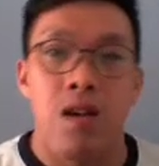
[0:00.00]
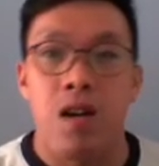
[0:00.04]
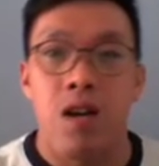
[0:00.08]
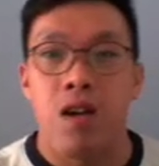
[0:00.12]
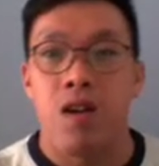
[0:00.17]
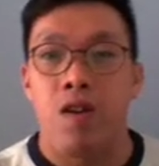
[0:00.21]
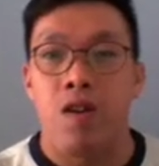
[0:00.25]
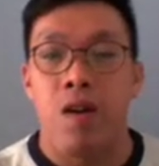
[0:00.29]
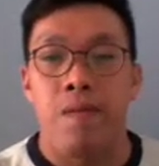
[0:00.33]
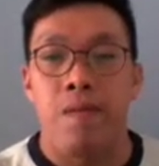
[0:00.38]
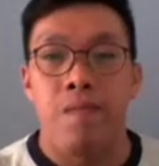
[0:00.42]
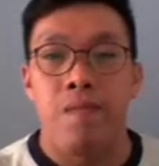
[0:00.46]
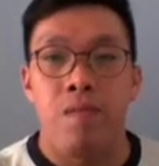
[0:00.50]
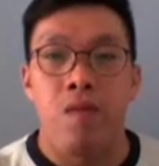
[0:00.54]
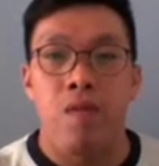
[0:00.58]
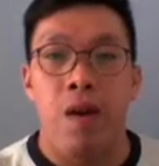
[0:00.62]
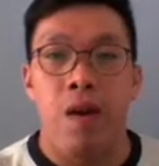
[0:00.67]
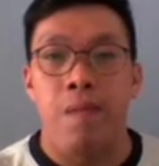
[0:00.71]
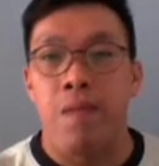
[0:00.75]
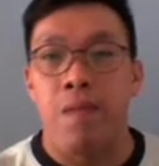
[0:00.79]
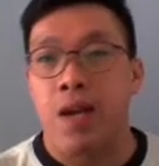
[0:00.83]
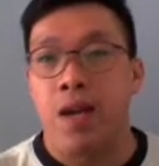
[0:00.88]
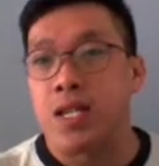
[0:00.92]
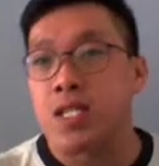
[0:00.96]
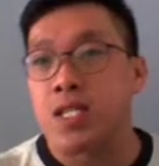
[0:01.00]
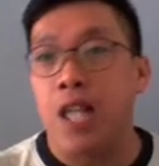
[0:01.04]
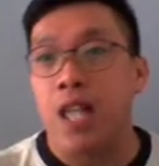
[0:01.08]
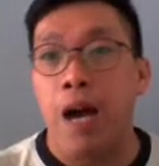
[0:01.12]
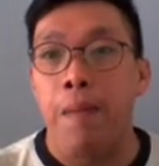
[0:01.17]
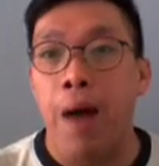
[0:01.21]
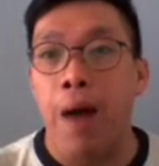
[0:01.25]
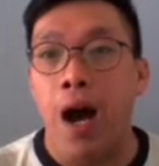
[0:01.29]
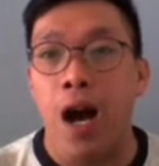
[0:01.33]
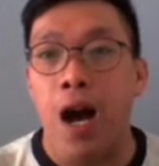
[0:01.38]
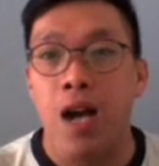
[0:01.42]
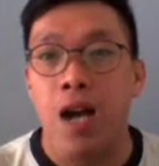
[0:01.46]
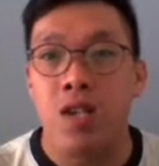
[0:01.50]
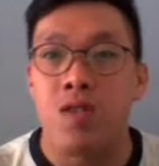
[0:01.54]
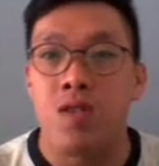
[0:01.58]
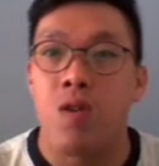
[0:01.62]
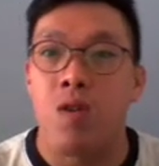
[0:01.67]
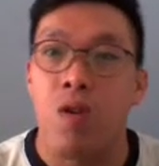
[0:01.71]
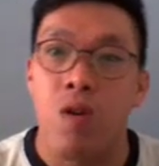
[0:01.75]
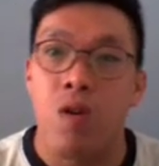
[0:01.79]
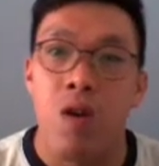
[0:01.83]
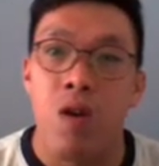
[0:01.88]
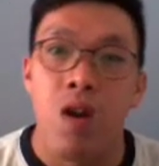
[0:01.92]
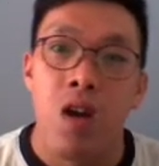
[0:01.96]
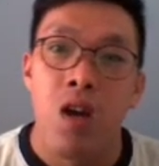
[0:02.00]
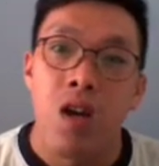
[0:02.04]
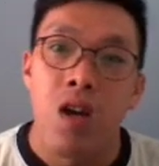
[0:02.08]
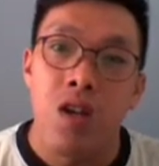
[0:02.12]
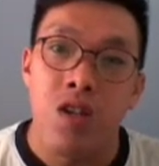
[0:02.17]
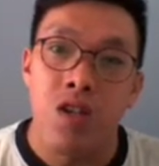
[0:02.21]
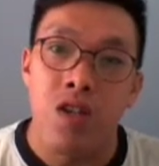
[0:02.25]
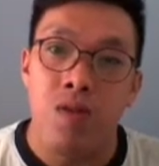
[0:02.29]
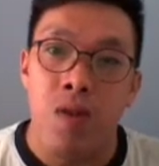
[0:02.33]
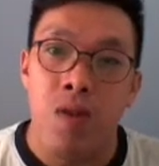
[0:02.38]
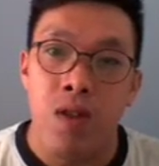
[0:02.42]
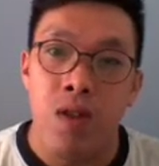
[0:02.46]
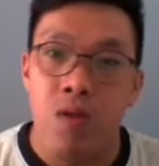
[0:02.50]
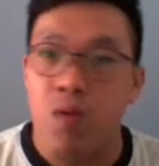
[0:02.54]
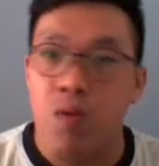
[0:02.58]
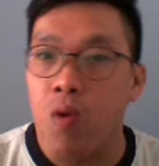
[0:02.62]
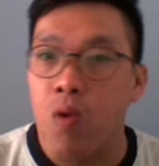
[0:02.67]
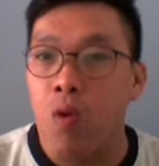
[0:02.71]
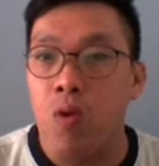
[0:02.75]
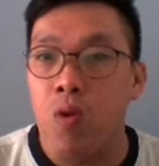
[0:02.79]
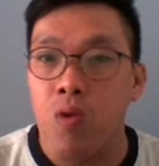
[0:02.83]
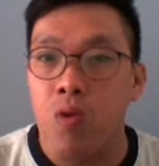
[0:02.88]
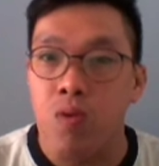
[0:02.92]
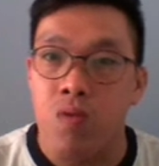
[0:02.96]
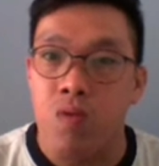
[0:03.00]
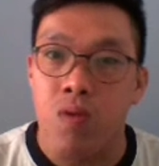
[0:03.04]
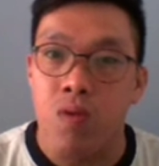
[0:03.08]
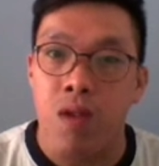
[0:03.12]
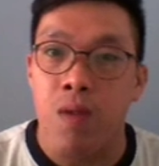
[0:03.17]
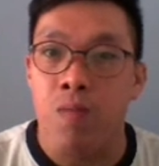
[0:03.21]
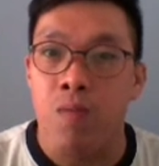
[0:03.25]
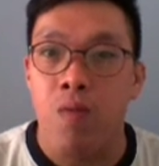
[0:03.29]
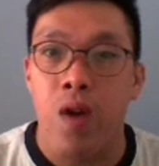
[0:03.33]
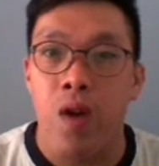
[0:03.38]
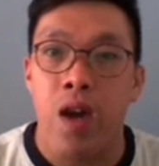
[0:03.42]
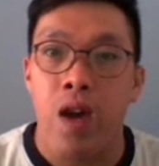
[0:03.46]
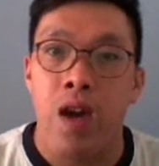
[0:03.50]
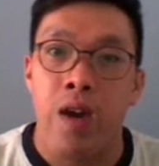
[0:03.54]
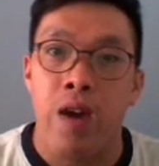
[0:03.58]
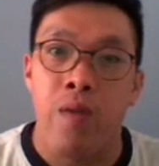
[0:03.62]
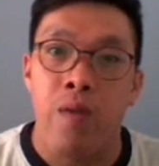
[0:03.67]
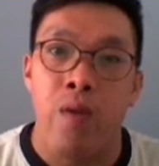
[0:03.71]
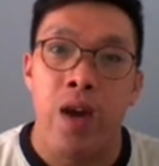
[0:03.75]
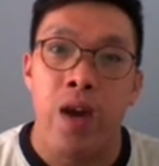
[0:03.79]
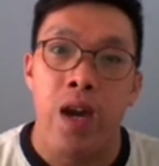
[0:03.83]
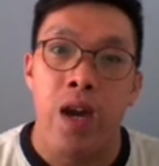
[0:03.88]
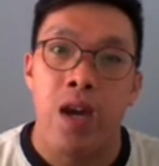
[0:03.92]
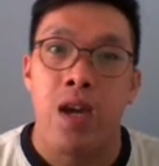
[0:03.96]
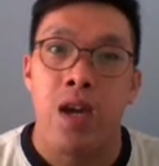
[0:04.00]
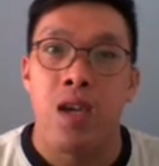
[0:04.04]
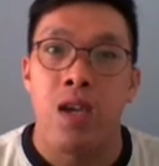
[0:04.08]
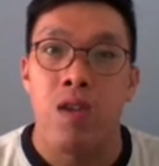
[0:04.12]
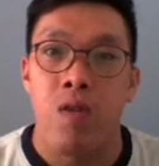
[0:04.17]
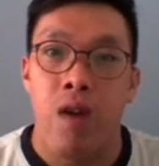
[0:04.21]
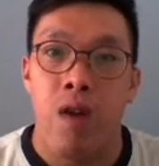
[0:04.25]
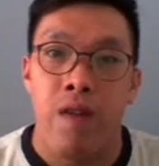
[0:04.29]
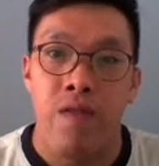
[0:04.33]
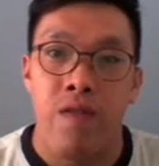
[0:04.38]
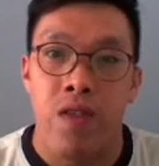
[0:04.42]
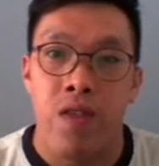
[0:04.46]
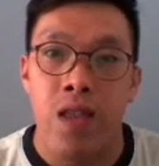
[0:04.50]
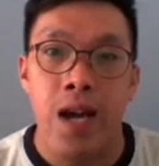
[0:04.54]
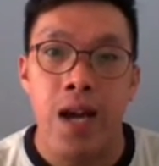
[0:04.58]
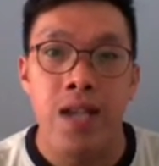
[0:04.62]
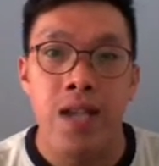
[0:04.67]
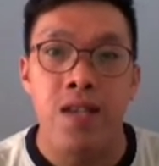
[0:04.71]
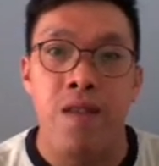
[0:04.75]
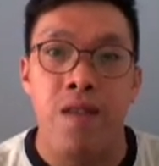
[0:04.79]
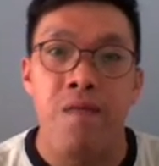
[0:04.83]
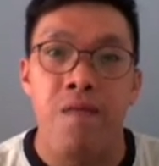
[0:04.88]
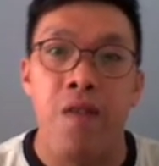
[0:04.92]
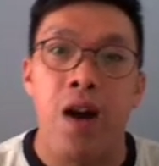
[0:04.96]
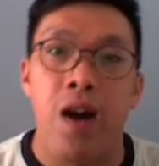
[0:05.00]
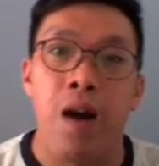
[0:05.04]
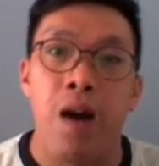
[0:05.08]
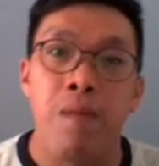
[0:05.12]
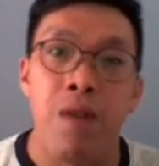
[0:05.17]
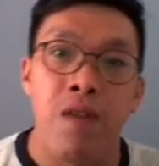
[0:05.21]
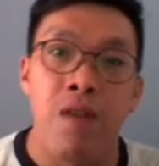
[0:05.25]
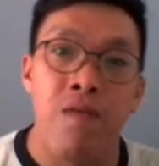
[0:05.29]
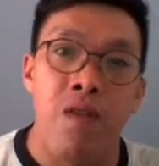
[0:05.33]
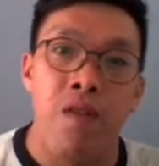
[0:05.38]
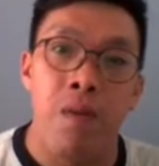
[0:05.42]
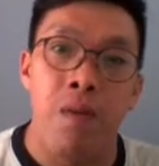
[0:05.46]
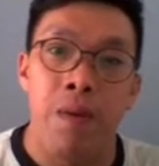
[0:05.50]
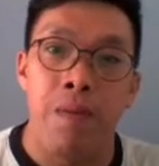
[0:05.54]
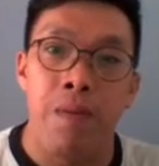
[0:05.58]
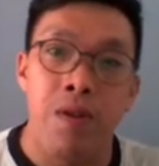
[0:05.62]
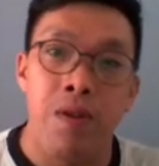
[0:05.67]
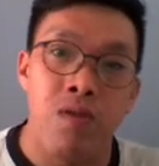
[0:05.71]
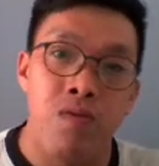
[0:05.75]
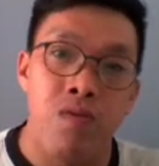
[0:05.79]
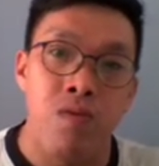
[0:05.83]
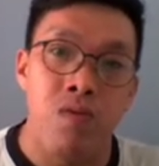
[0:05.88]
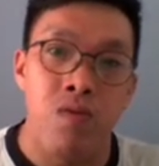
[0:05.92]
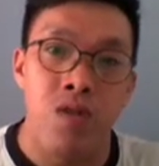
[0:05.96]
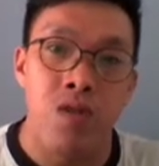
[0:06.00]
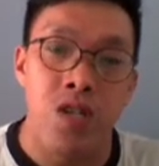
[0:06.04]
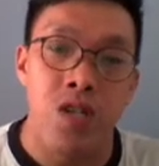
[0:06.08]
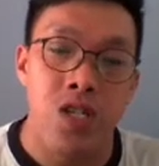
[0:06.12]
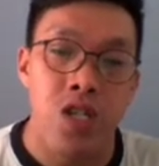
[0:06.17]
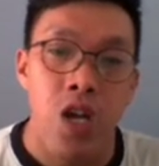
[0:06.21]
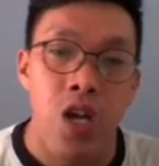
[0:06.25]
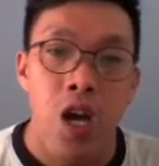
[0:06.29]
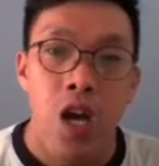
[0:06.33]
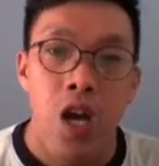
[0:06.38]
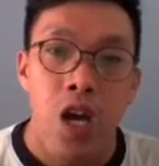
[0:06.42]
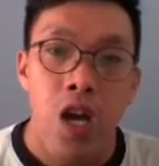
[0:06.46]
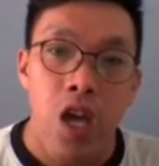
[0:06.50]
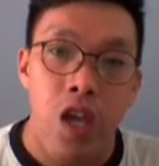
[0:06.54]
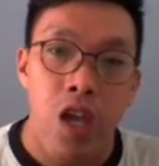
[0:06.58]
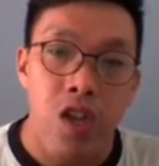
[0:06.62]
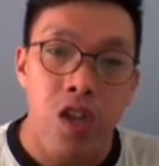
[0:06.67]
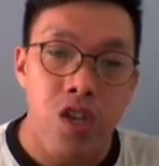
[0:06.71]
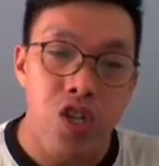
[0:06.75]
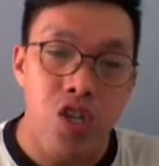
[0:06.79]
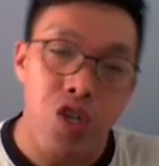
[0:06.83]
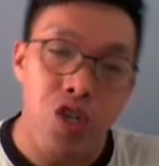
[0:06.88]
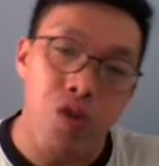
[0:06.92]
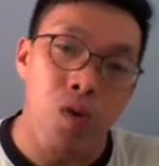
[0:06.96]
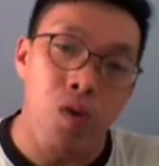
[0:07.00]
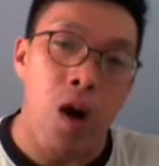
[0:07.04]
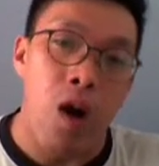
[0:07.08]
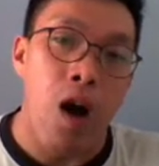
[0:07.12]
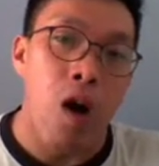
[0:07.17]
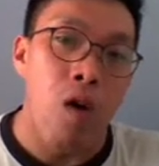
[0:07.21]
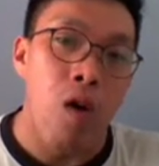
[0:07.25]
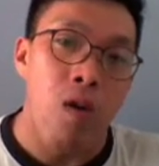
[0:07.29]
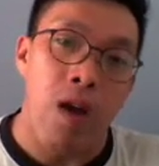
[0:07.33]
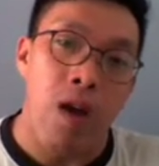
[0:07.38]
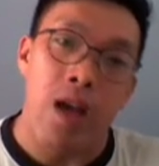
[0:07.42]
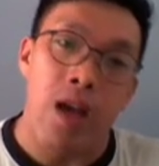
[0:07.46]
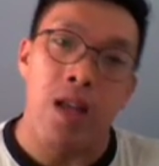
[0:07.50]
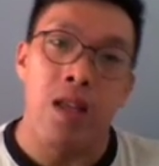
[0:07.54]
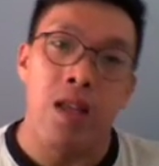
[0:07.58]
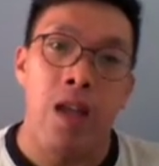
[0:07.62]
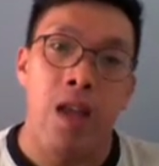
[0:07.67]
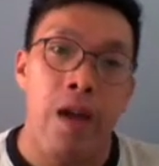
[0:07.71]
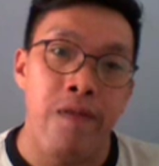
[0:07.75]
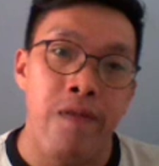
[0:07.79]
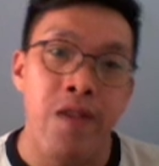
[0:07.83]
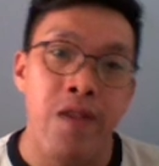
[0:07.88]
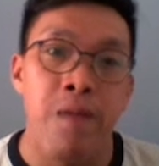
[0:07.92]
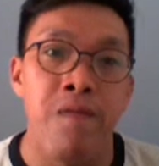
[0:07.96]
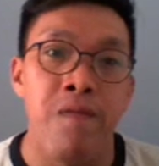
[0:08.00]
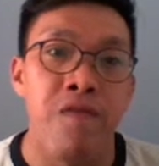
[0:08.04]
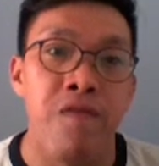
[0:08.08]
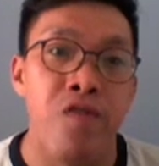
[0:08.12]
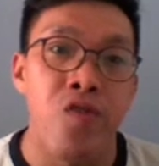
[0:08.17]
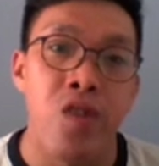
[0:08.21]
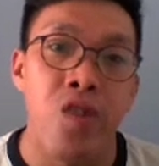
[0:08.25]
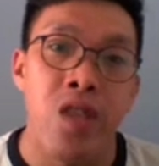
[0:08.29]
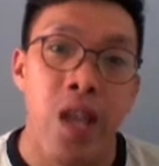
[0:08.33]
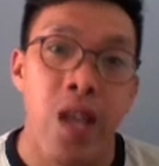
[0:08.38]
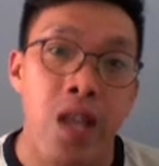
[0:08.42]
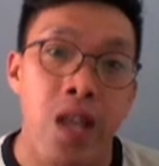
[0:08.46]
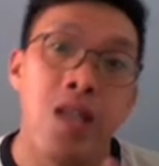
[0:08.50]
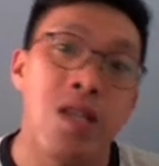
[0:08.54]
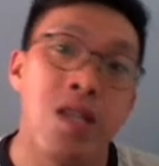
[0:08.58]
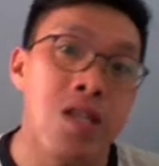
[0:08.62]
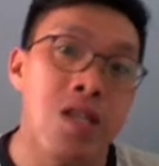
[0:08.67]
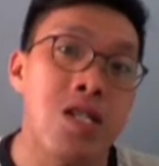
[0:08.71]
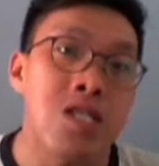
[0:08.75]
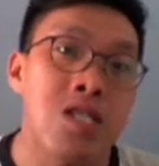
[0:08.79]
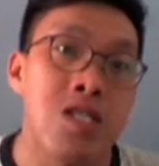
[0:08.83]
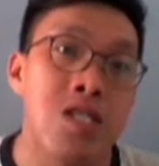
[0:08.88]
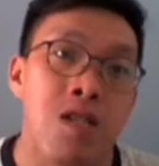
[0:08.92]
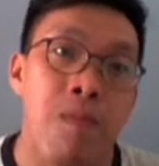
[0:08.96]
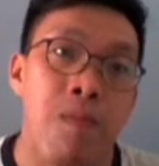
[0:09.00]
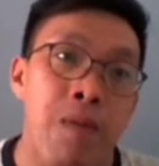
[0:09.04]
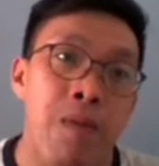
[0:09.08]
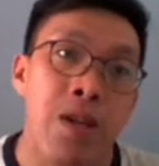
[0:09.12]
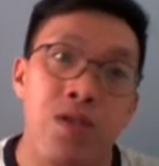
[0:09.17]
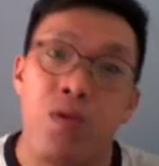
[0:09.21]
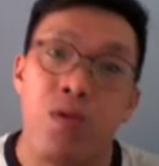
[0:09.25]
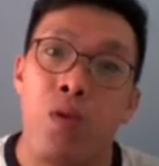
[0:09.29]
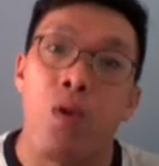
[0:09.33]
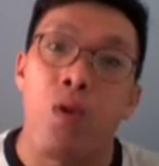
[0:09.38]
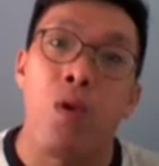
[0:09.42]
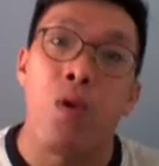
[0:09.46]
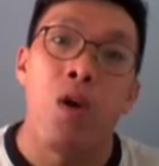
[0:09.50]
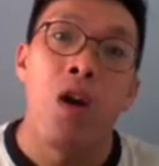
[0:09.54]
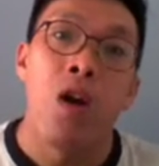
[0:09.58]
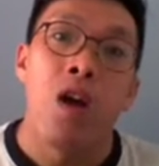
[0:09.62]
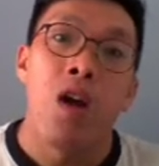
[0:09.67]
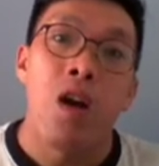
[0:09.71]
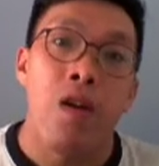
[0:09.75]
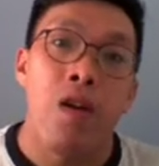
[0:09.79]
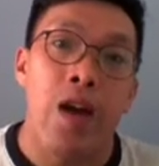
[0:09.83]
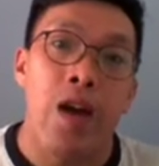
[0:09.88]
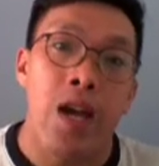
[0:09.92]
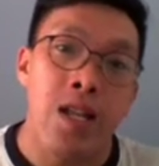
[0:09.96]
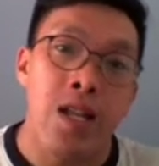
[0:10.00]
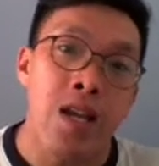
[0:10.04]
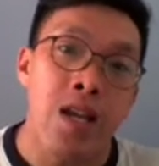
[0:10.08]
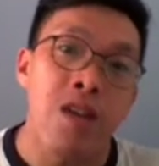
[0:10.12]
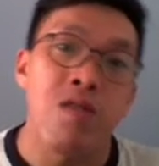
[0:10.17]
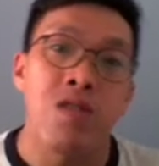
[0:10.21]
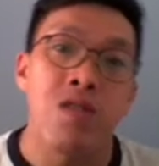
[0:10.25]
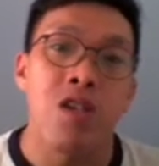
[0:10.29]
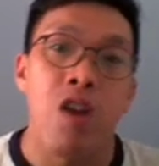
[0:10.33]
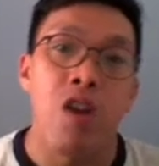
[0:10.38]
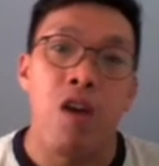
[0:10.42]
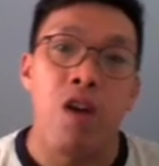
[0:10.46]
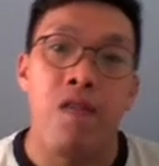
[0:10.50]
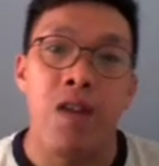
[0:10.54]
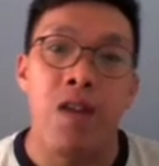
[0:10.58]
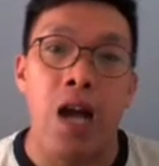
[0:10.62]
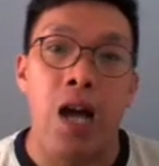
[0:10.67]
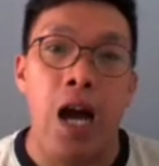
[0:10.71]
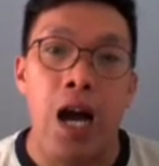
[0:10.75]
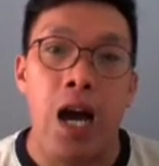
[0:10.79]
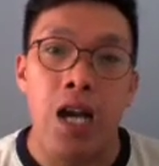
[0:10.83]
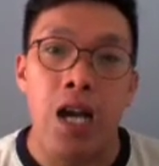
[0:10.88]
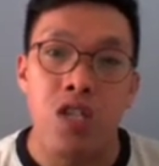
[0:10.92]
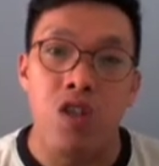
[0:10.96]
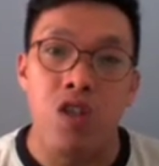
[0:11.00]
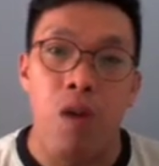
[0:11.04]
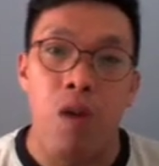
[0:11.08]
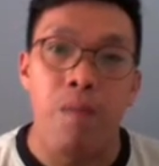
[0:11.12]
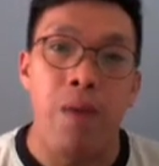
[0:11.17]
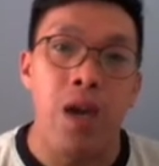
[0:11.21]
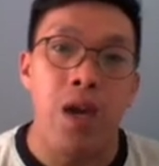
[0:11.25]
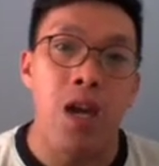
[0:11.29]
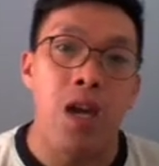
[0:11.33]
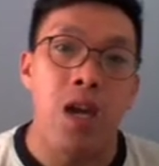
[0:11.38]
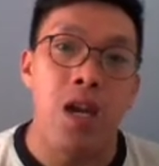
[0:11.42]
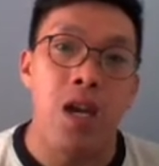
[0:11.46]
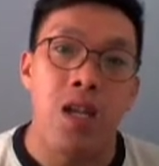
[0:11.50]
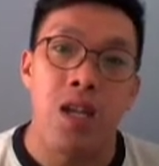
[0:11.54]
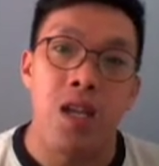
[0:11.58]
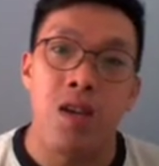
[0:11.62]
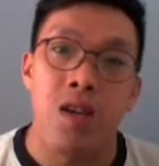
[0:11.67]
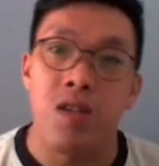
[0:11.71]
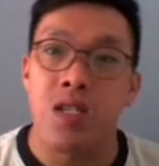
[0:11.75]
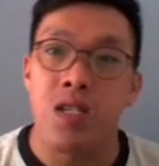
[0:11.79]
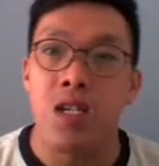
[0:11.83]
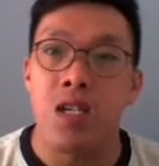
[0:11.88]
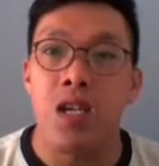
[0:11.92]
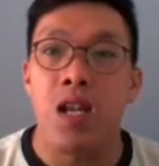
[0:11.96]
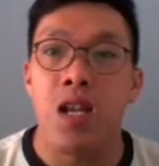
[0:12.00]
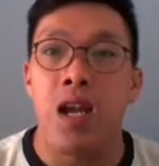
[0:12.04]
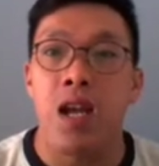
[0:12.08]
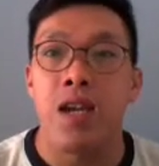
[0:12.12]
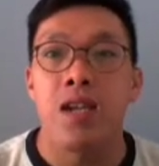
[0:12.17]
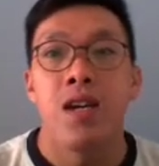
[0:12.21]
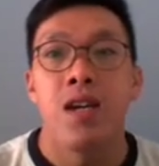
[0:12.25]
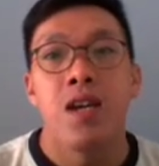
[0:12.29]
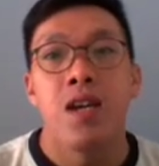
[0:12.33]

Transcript: grab like Starbucks, or you just want to go to somewhere where you have a nice environment for people to just chill out and have some food, then this is a place to go. Right, at night you see a lot of cars stopping, then you see uh,